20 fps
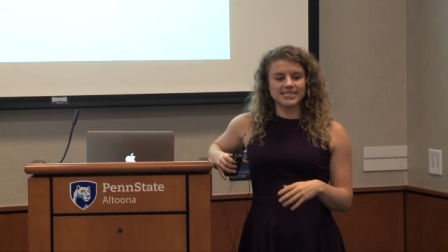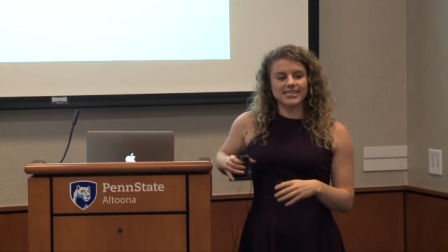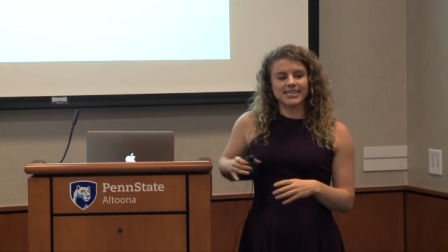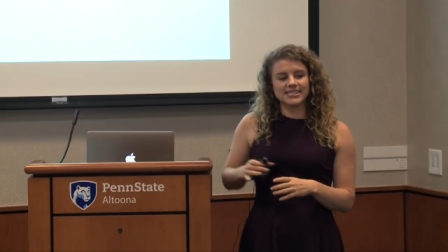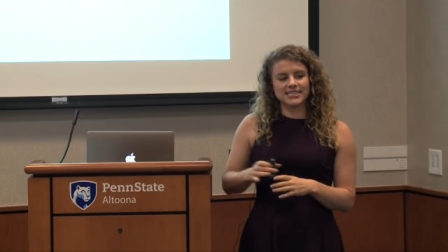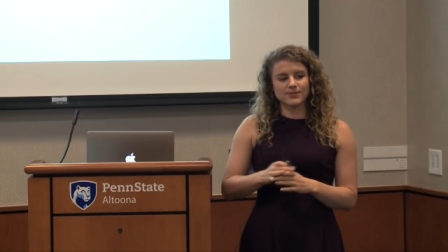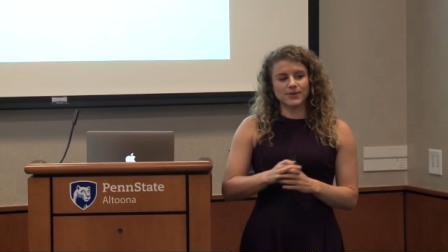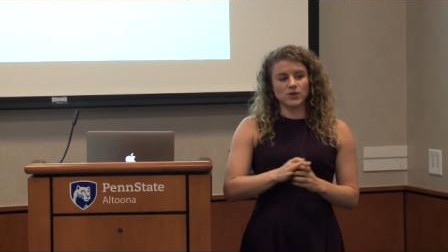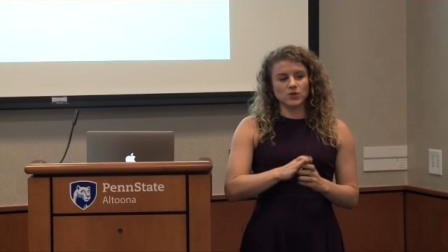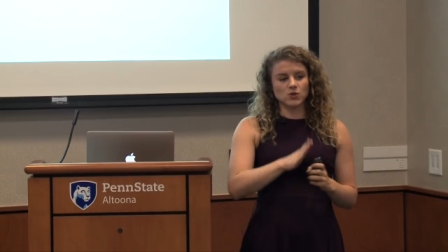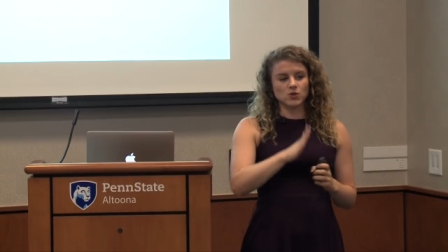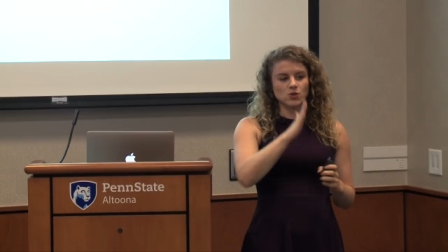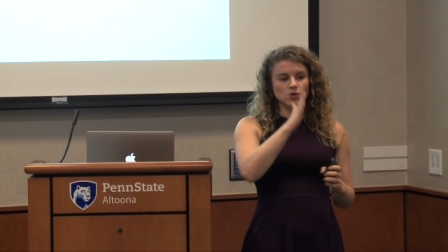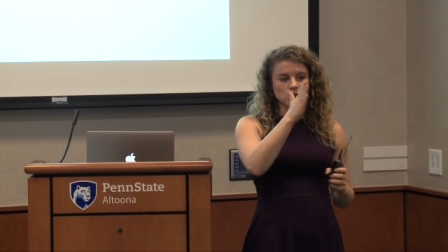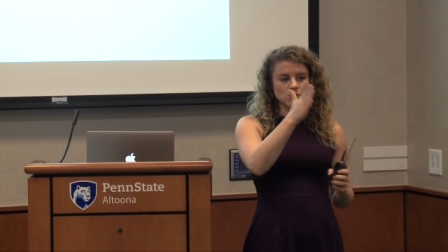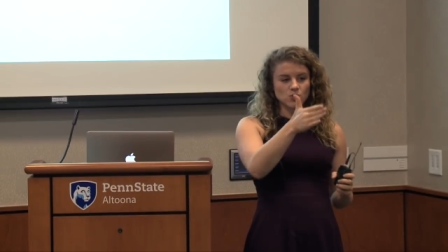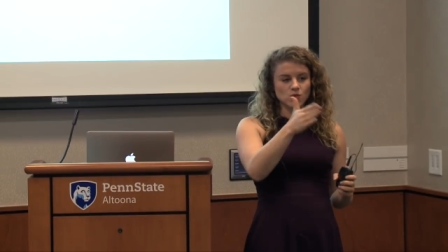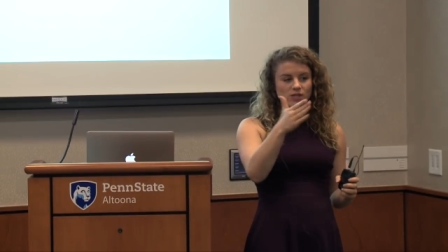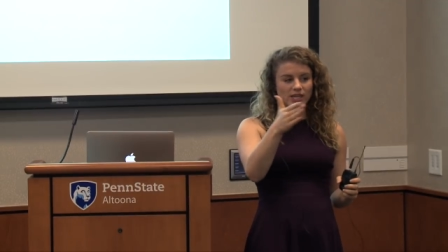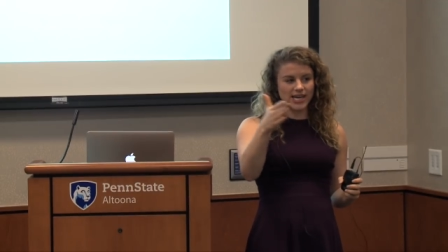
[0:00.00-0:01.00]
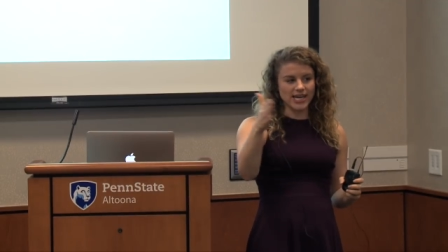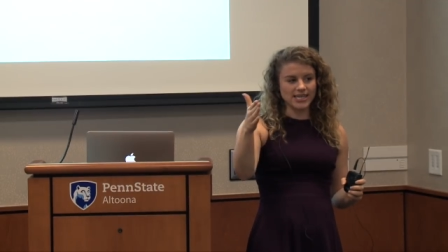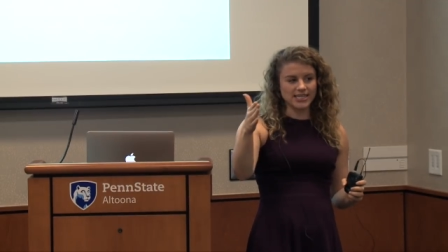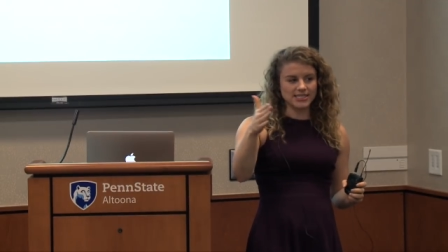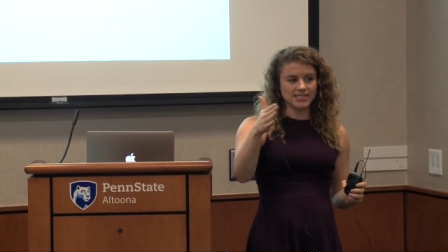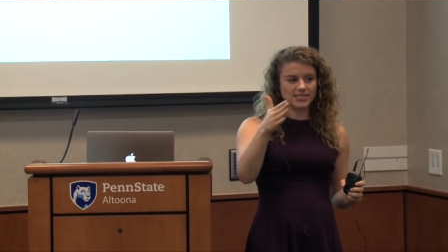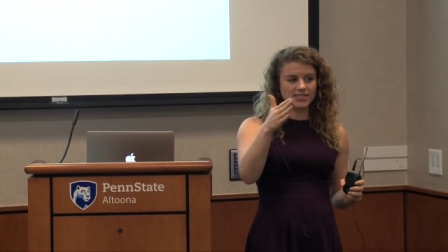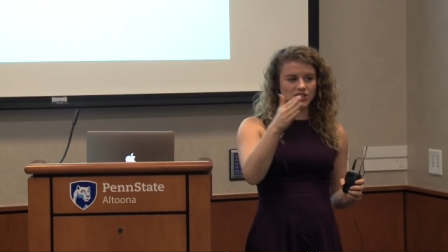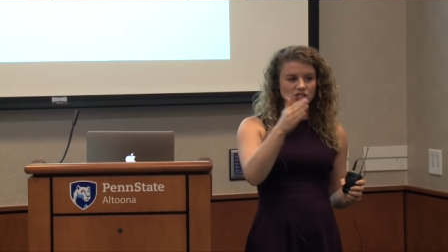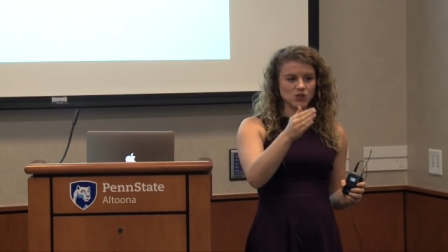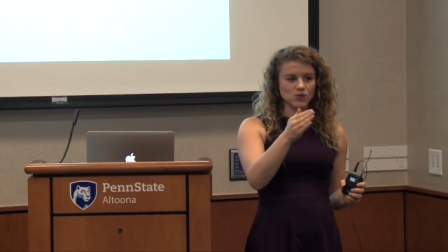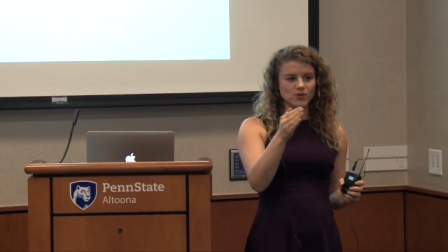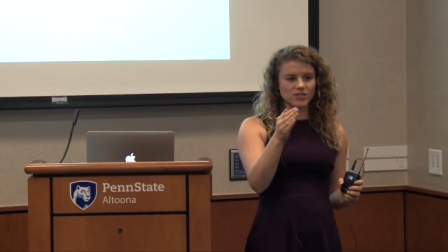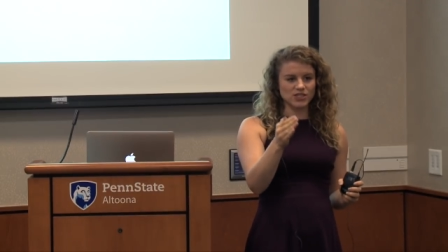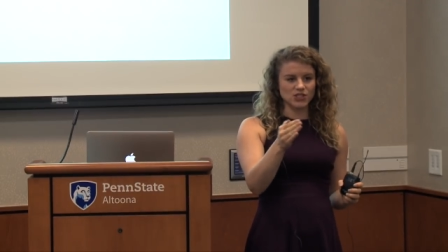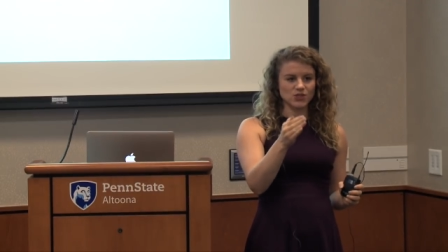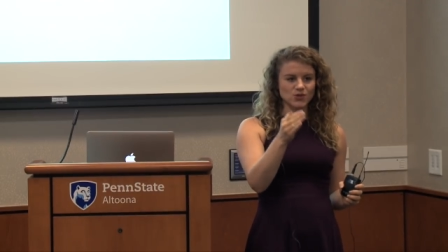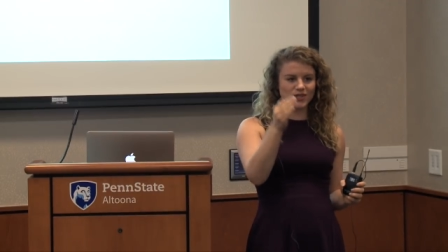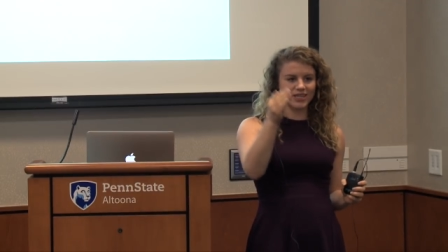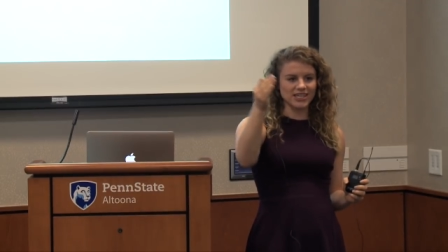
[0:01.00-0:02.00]
it takes about 2 days to
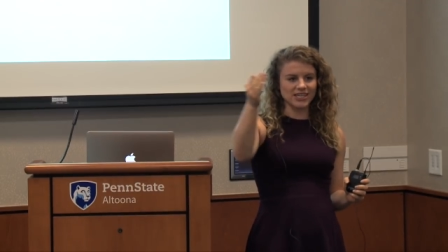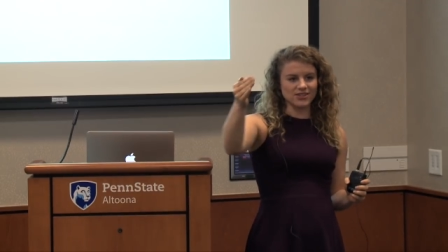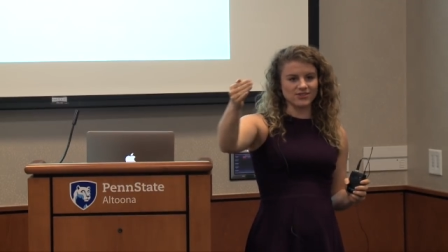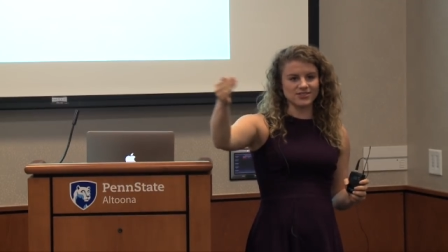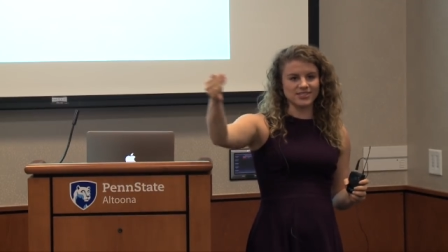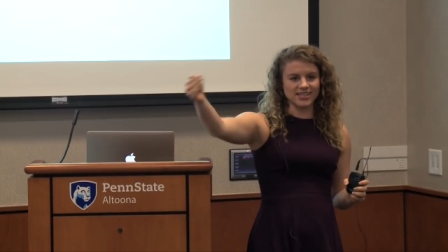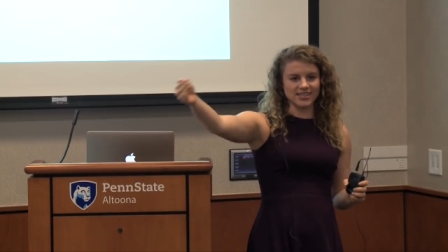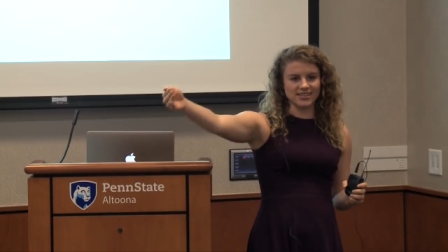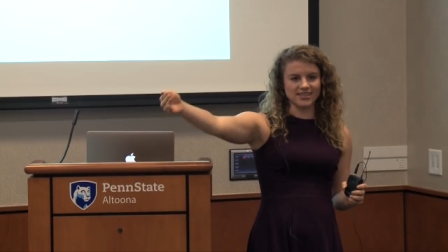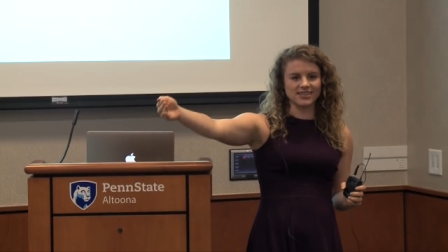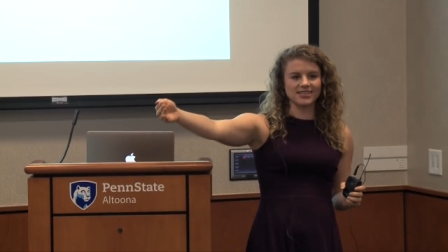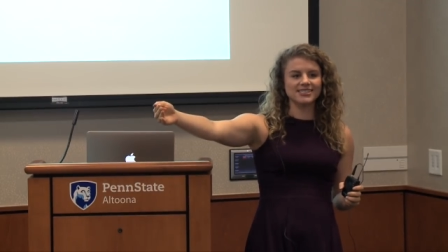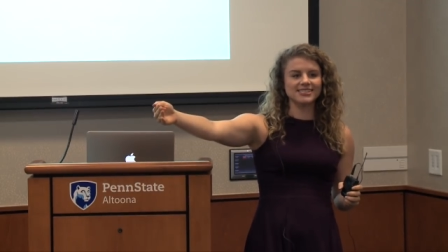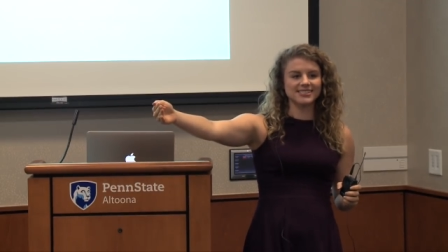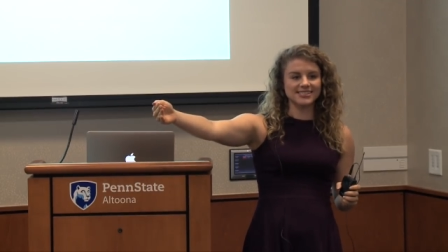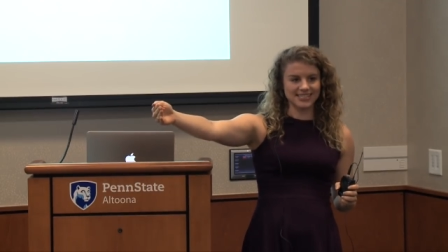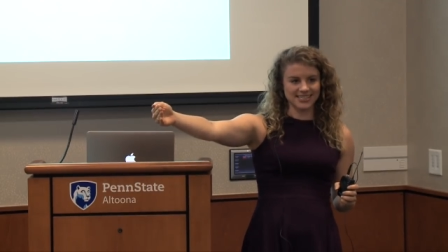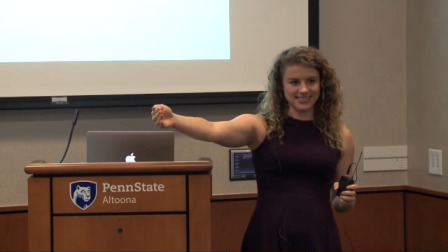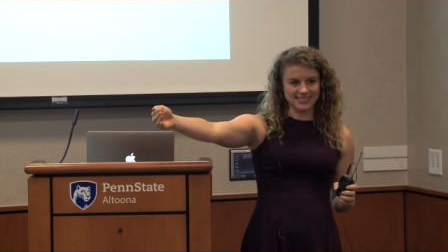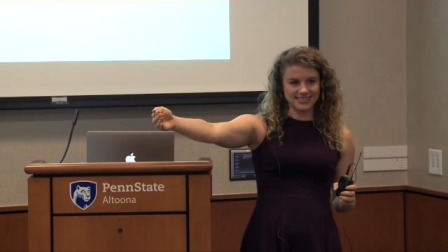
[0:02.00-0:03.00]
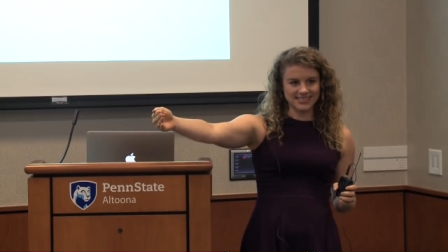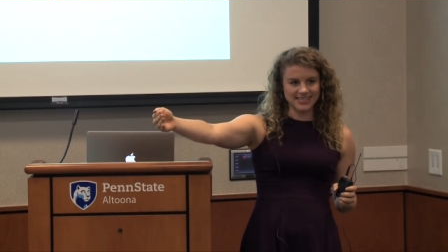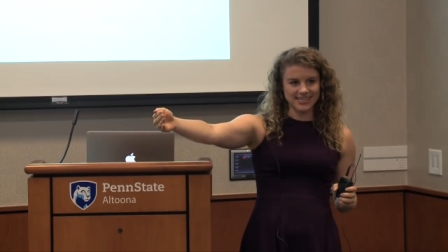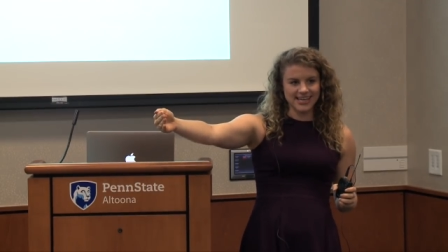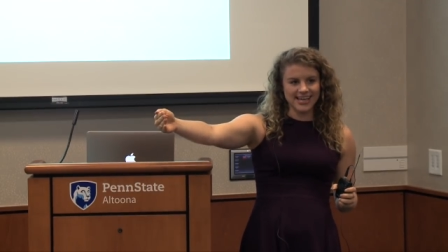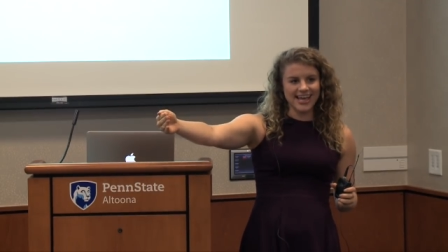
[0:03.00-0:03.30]
switch to a ketogenic state.